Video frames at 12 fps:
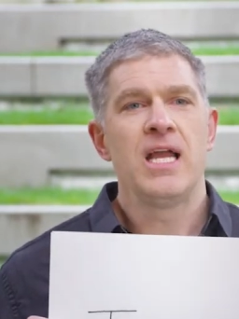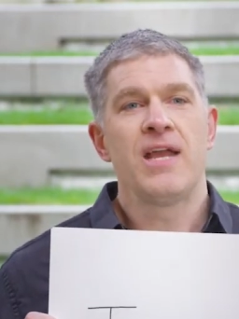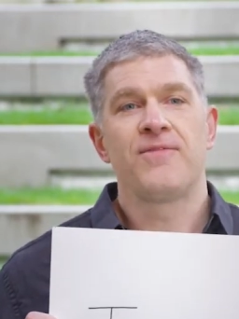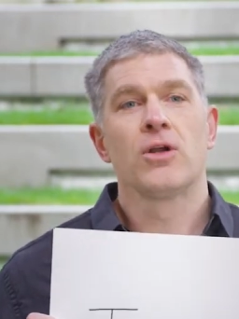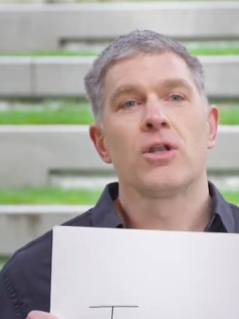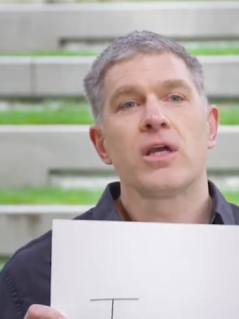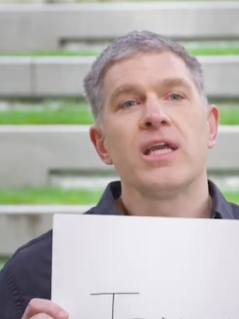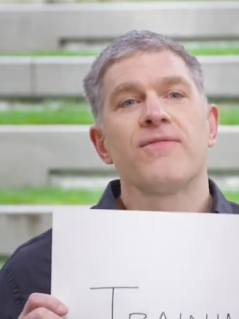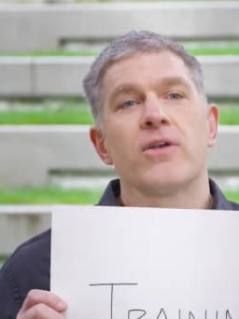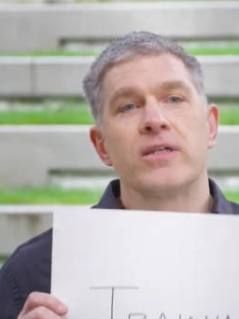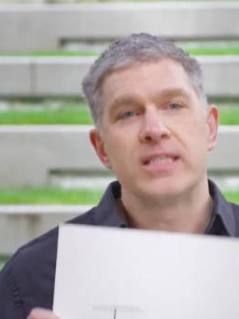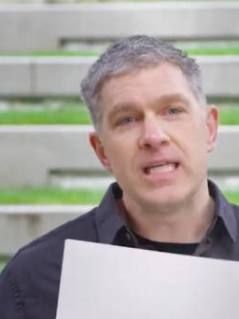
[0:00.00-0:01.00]
If you're looking
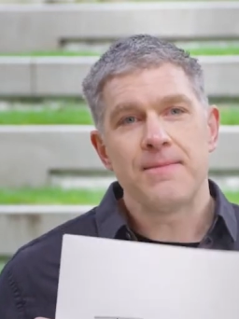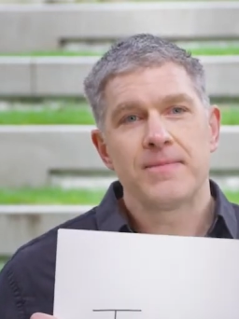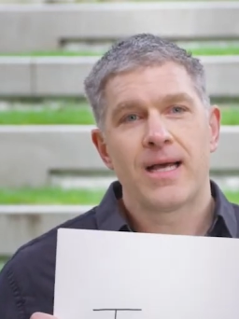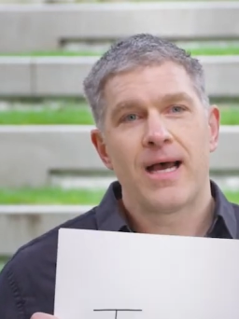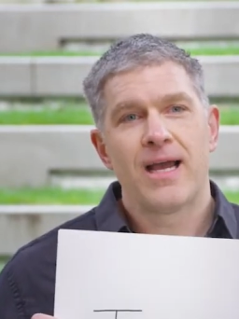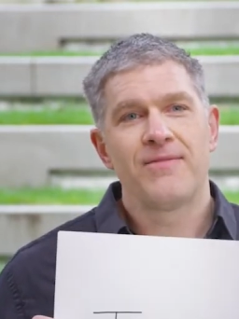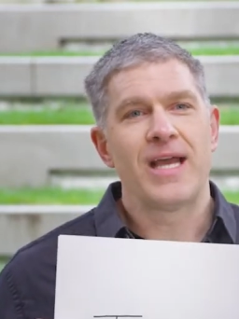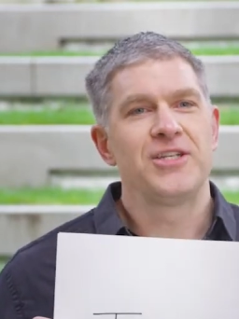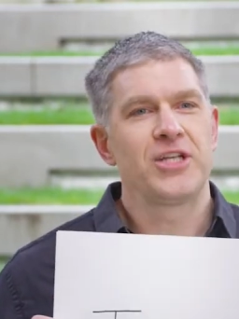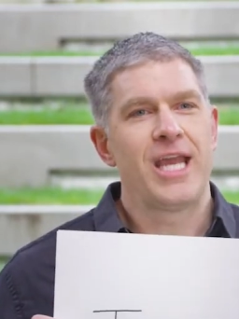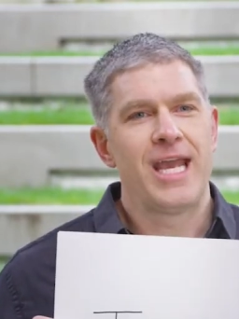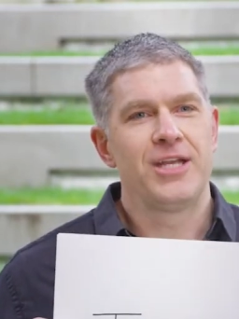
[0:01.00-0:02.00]
for deep dive
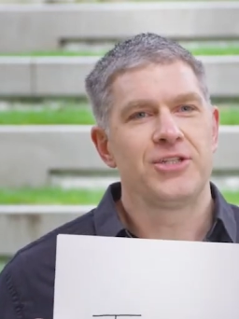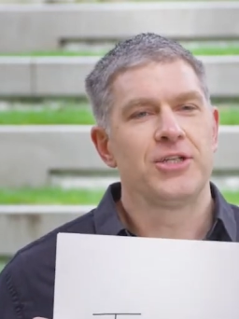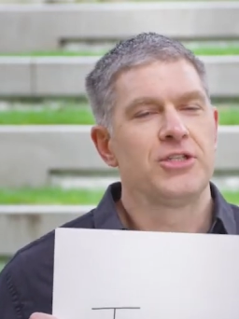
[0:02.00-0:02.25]
education